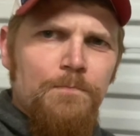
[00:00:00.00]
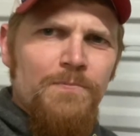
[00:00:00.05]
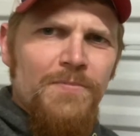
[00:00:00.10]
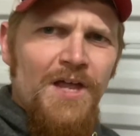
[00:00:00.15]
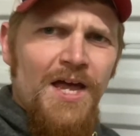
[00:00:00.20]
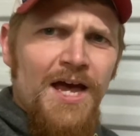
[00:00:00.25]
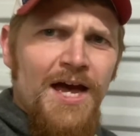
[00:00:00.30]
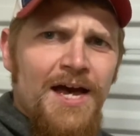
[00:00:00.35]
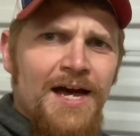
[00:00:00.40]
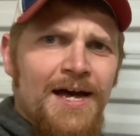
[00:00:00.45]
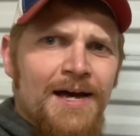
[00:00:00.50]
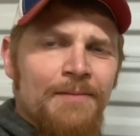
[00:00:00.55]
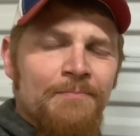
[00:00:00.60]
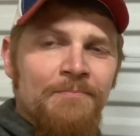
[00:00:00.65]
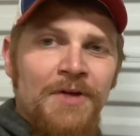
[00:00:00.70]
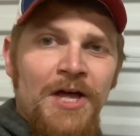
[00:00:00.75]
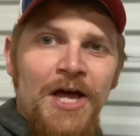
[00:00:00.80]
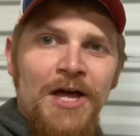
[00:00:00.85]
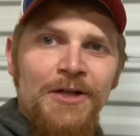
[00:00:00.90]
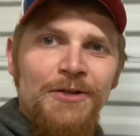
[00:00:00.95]

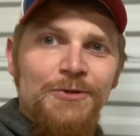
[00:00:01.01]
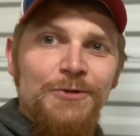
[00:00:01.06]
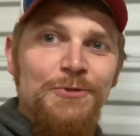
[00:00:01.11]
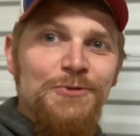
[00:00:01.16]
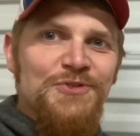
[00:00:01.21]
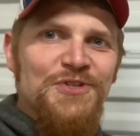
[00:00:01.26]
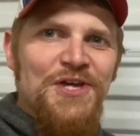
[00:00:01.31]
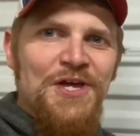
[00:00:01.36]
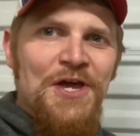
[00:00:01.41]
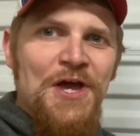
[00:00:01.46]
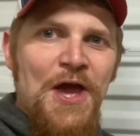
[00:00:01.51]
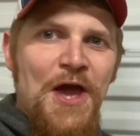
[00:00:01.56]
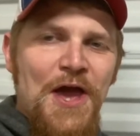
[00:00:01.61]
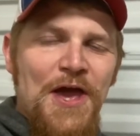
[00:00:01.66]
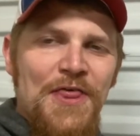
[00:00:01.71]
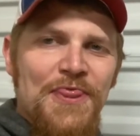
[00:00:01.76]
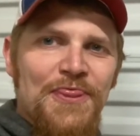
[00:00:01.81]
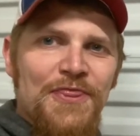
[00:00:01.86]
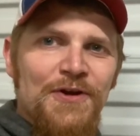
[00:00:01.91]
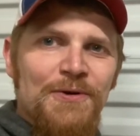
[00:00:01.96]
I'm losing
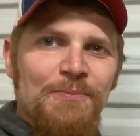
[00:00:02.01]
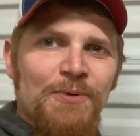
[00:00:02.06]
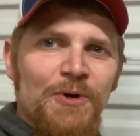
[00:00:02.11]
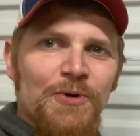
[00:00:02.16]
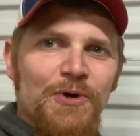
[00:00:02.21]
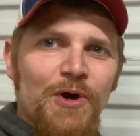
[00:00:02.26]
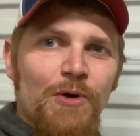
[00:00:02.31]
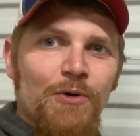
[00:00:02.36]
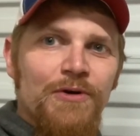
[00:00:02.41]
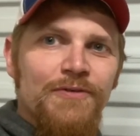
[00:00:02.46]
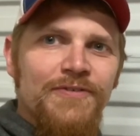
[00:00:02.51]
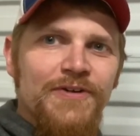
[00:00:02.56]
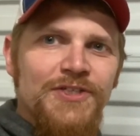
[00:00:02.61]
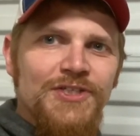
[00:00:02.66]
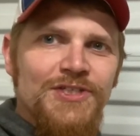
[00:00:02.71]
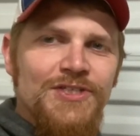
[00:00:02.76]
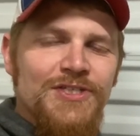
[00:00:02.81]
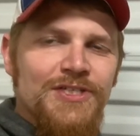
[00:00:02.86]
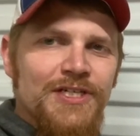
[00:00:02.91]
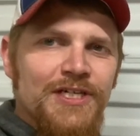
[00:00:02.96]
thermal
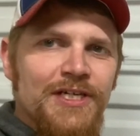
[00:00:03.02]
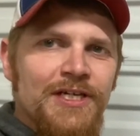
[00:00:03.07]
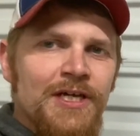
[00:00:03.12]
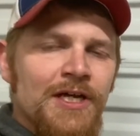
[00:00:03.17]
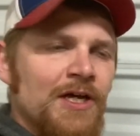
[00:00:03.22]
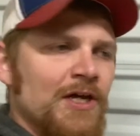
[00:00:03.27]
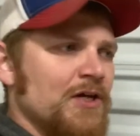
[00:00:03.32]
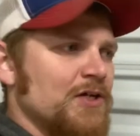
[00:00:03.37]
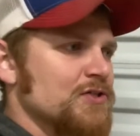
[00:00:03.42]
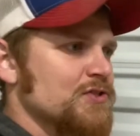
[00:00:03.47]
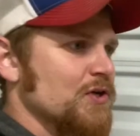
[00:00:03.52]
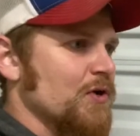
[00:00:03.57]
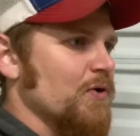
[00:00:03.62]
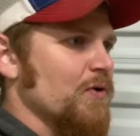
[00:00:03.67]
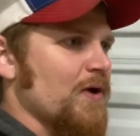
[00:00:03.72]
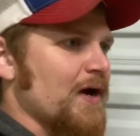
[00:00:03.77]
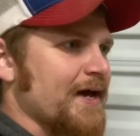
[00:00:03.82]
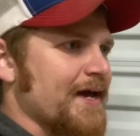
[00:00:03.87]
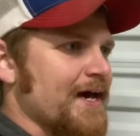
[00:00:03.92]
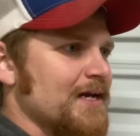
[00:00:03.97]
coefficiency. So
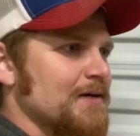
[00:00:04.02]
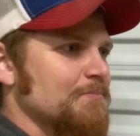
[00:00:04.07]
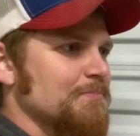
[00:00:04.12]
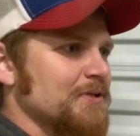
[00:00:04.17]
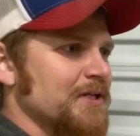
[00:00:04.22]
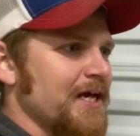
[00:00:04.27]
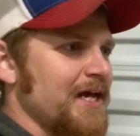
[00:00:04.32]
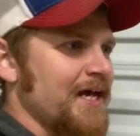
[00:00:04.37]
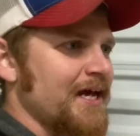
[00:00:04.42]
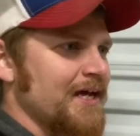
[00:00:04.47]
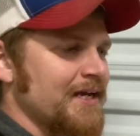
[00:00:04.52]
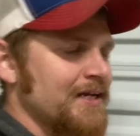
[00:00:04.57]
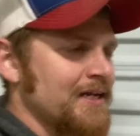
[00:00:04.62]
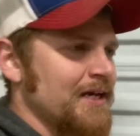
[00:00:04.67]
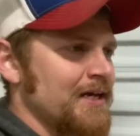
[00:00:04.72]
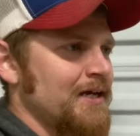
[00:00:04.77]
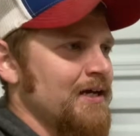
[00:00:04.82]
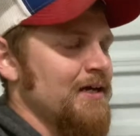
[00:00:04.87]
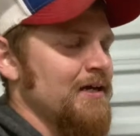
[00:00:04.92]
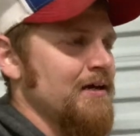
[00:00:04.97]
I got a plan,
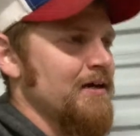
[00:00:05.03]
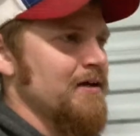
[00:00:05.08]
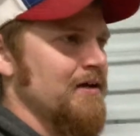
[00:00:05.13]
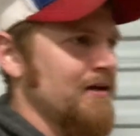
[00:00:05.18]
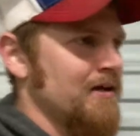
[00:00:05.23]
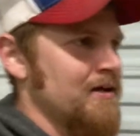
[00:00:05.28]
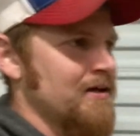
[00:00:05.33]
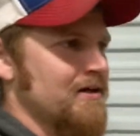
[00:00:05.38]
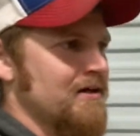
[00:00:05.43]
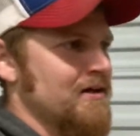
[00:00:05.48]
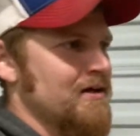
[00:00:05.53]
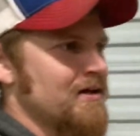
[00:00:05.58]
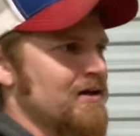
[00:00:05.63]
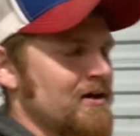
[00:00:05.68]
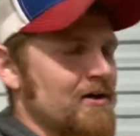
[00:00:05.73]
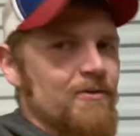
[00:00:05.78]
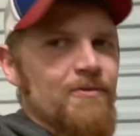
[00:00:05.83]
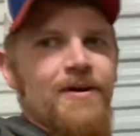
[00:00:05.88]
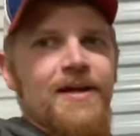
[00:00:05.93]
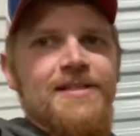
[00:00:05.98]

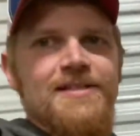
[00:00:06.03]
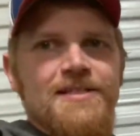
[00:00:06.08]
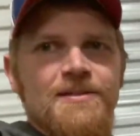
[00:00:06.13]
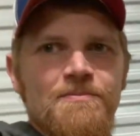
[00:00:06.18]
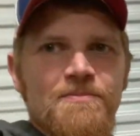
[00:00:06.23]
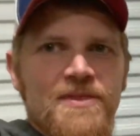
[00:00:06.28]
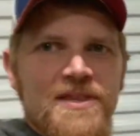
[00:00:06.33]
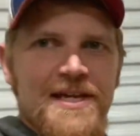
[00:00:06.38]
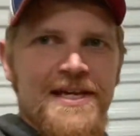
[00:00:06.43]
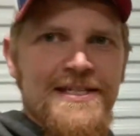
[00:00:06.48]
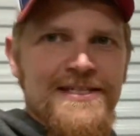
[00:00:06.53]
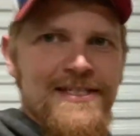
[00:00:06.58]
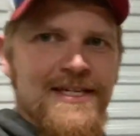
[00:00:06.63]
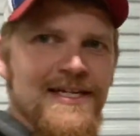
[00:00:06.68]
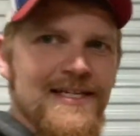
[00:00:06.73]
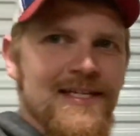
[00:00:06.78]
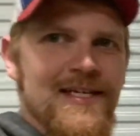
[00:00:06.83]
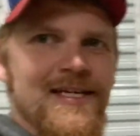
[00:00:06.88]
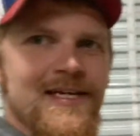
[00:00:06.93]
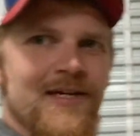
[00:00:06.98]
read some things
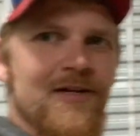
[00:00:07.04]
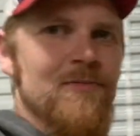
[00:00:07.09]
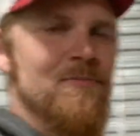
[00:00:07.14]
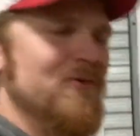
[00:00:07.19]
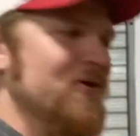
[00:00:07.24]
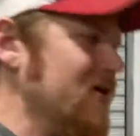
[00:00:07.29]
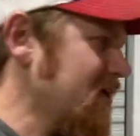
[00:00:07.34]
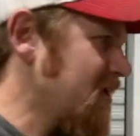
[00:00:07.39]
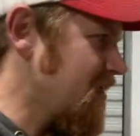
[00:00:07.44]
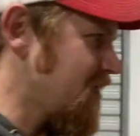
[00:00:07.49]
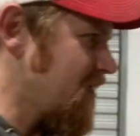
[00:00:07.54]
on the Interbook